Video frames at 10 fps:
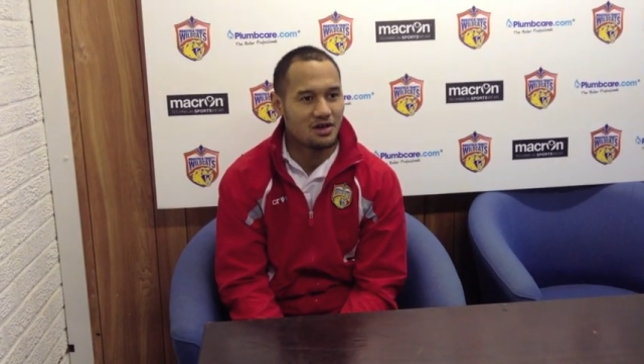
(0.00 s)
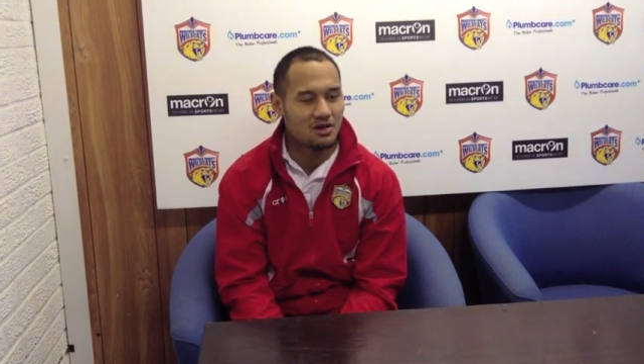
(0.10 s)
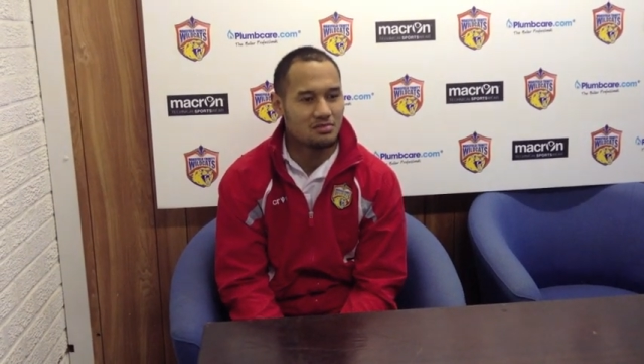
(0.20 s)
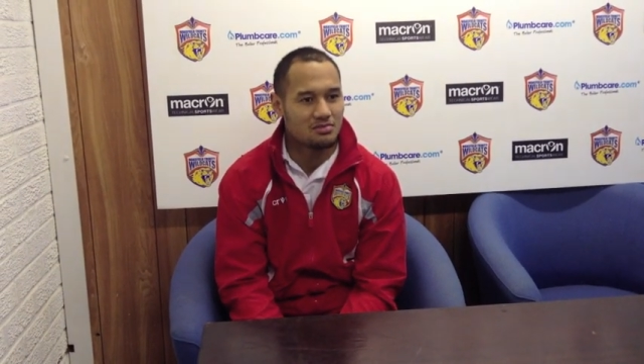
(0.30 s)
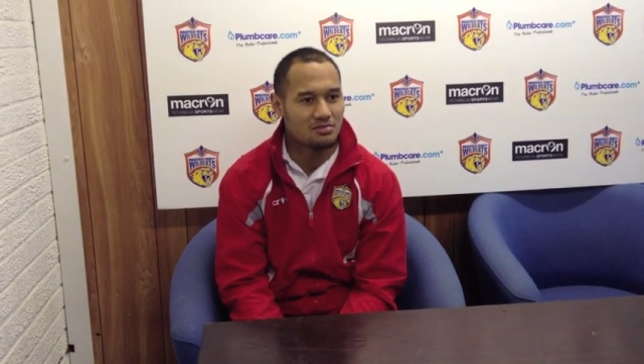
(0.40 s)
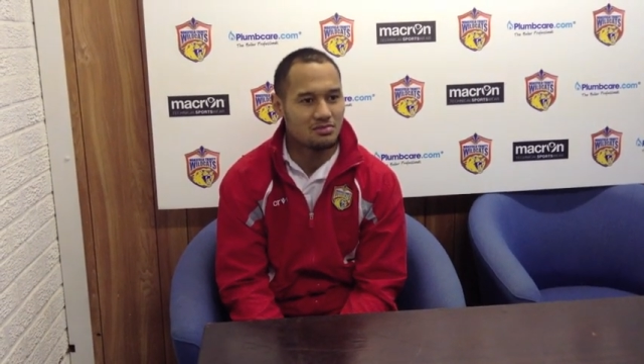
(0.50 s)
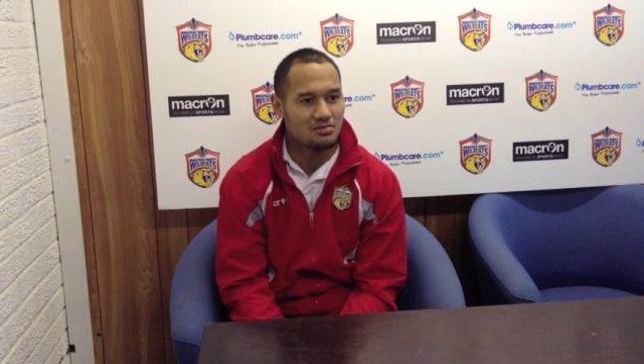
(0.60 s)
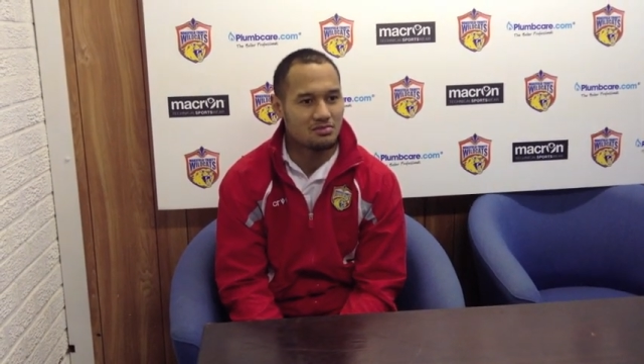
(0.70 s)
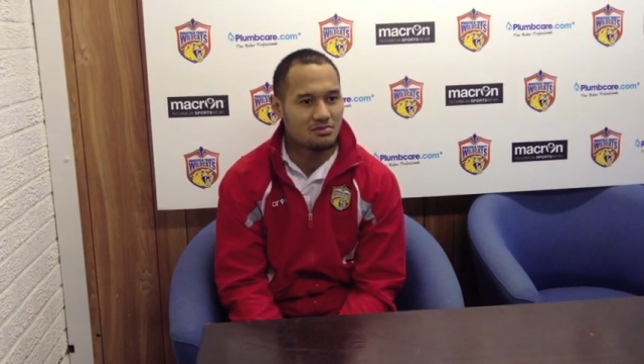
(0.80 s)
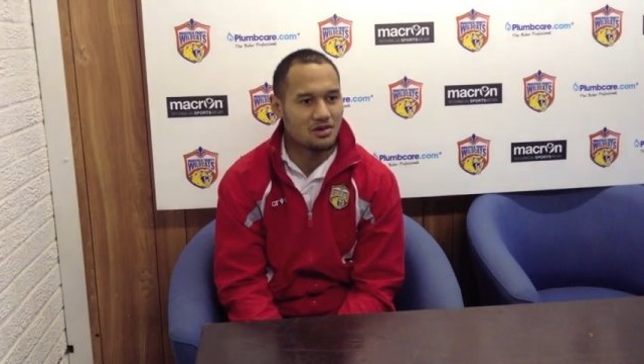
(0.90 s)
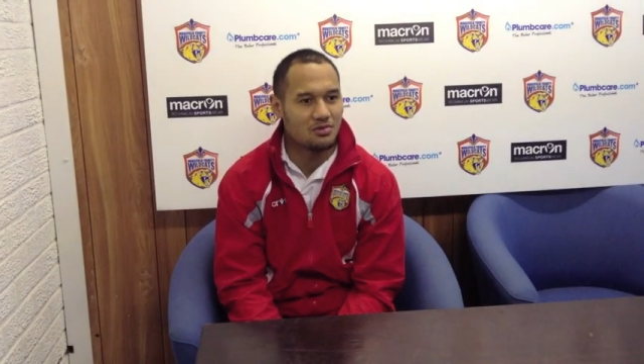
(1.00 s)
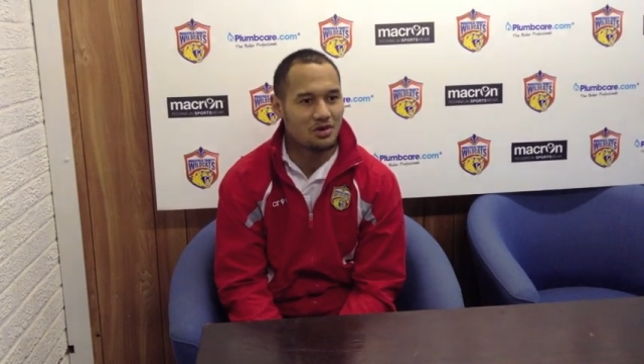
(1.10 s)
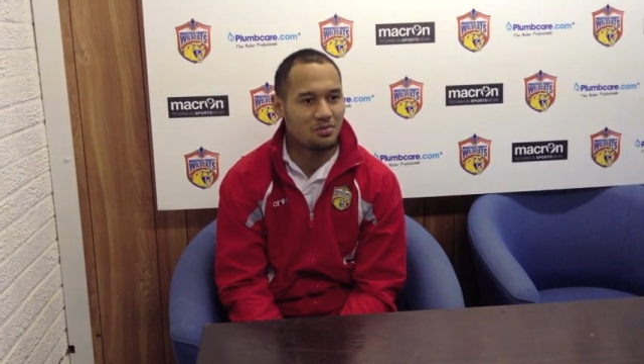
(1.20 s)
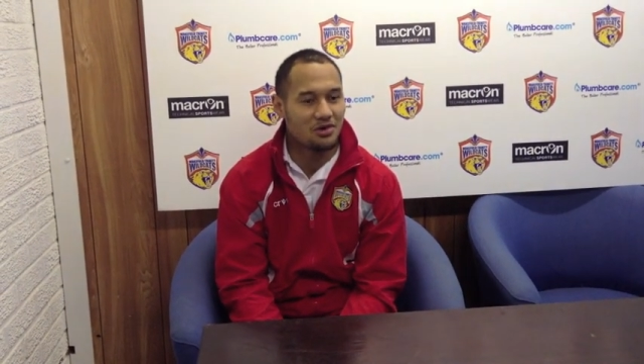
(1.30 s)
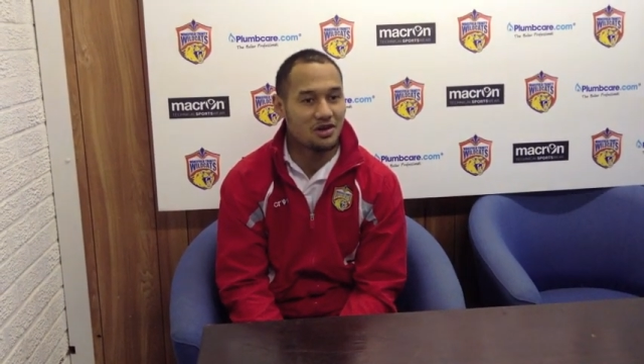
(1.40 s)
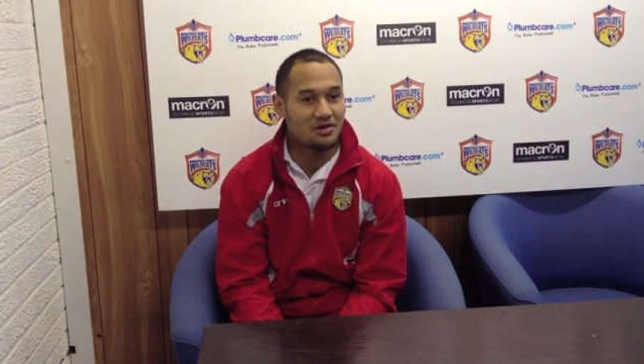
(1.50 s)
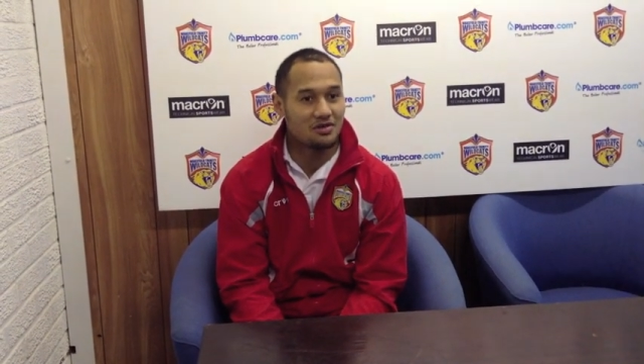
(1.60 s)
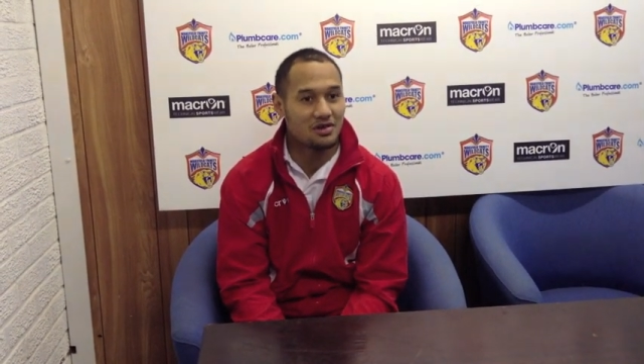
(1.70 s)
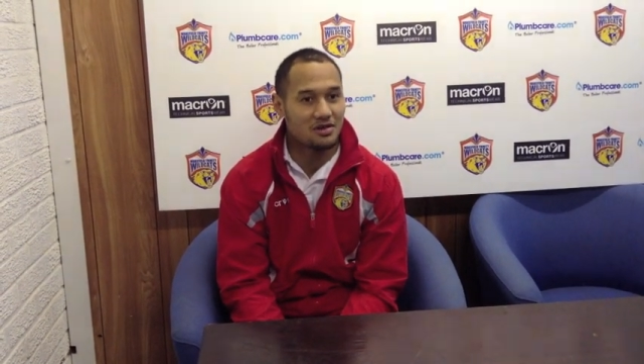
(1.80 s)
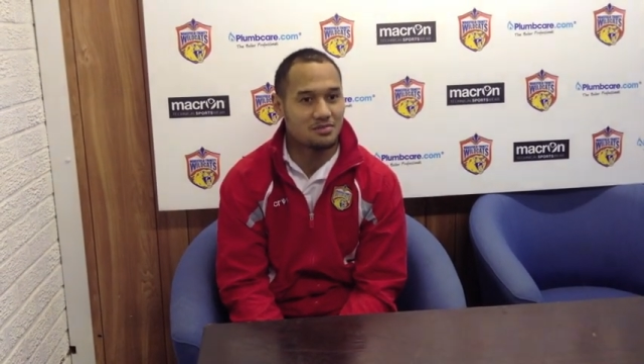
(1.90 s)
we can bring it
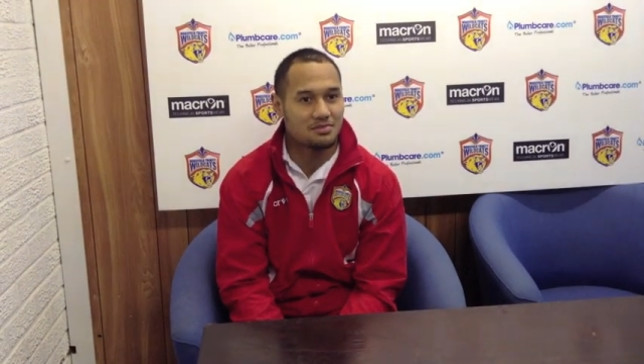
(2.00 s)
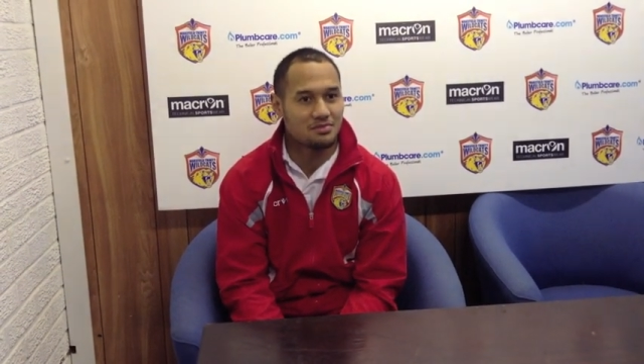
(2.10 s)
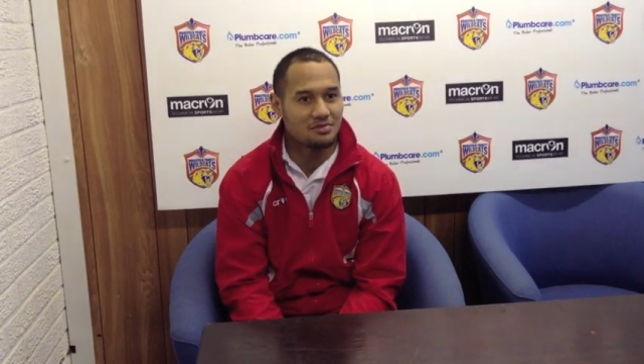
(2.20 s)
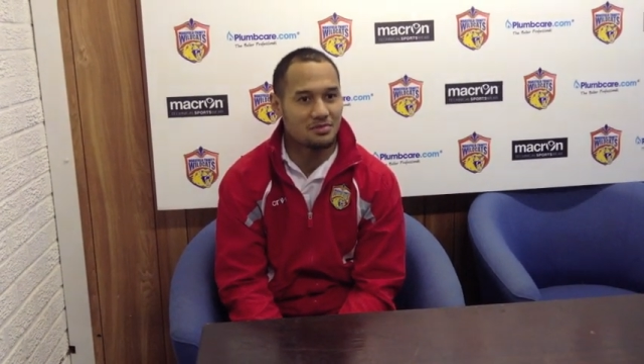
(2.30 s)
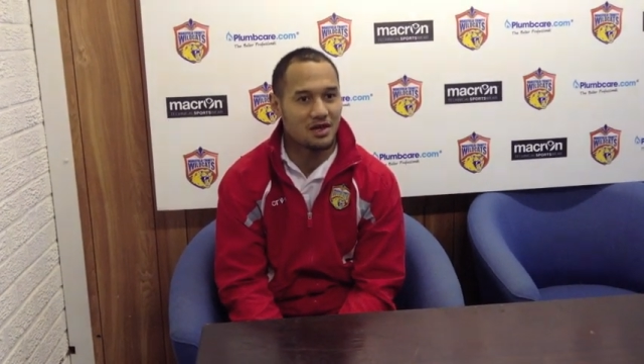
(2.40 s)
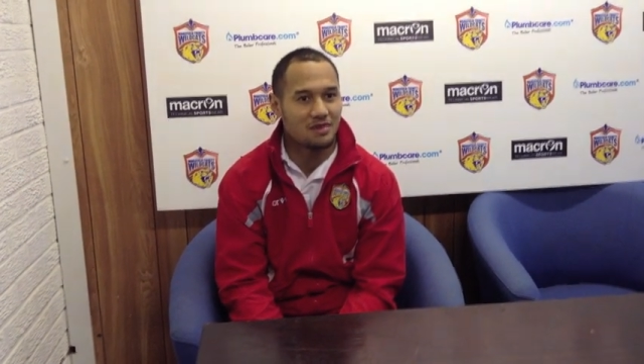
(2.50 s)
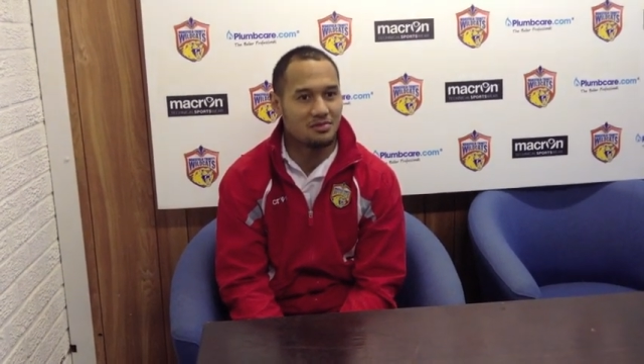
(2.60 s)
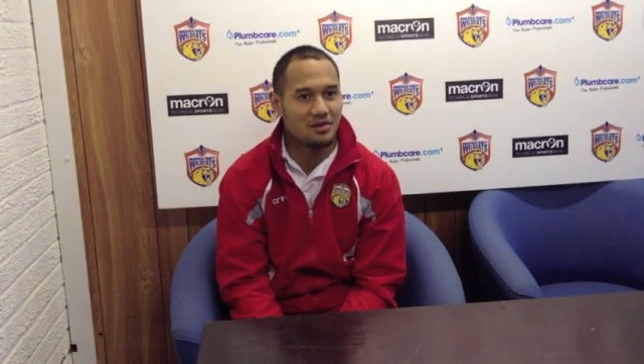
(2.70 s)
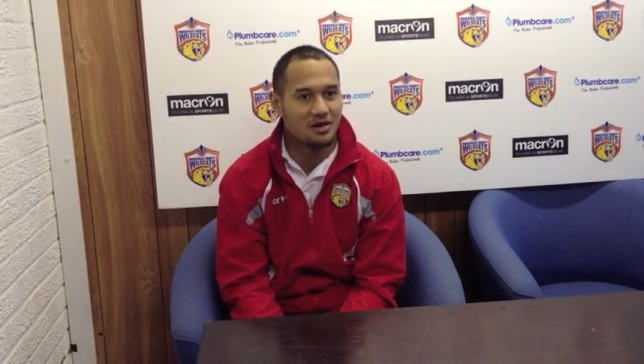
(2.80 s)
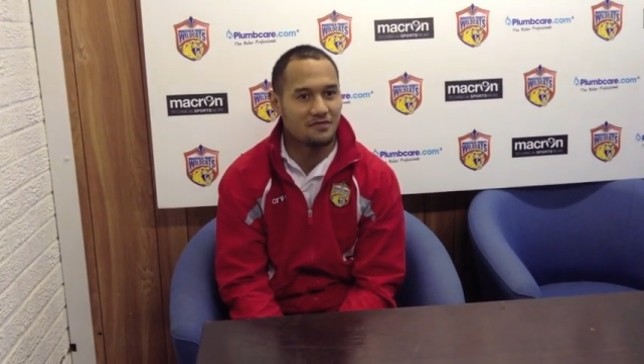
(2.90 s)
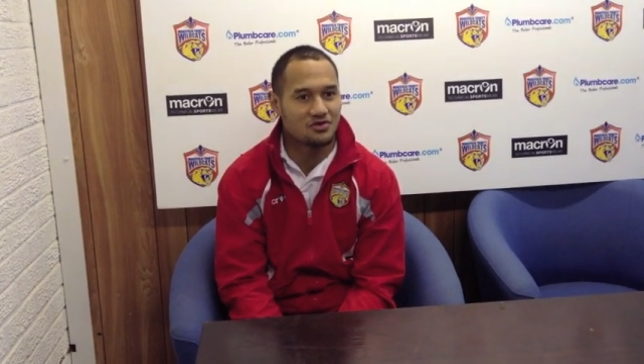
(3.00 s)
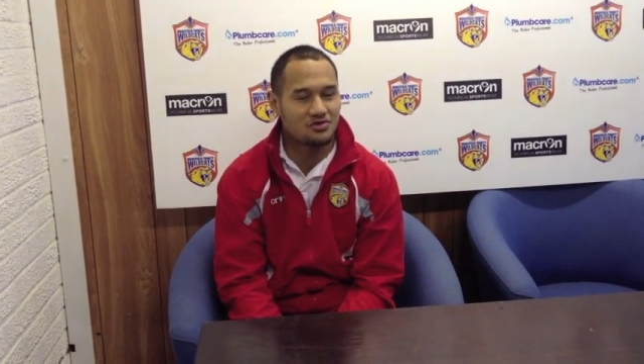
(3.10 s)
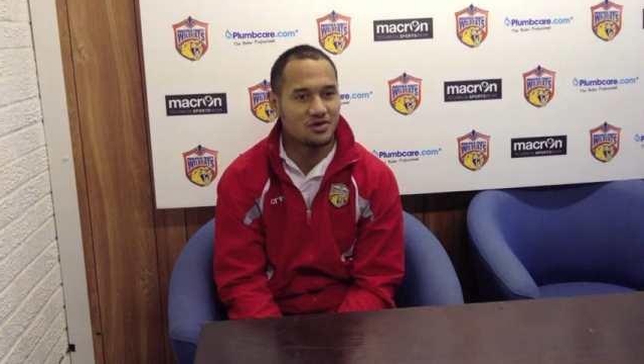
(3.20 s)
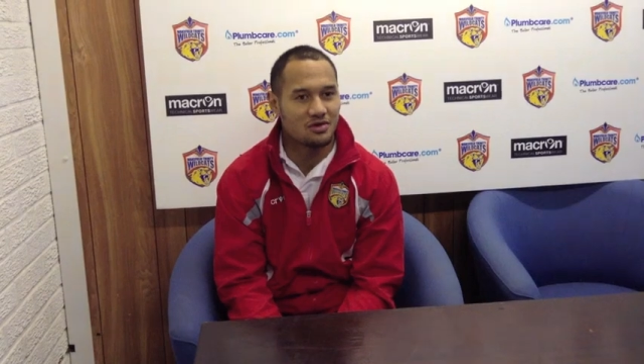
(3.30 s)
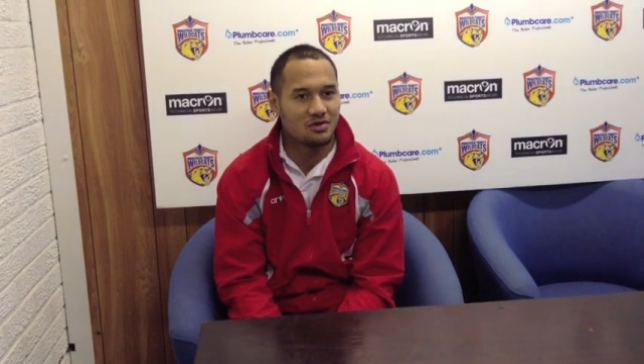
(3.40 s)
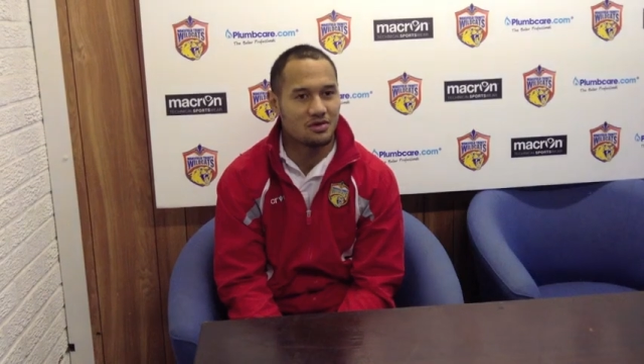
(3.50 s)
on first round.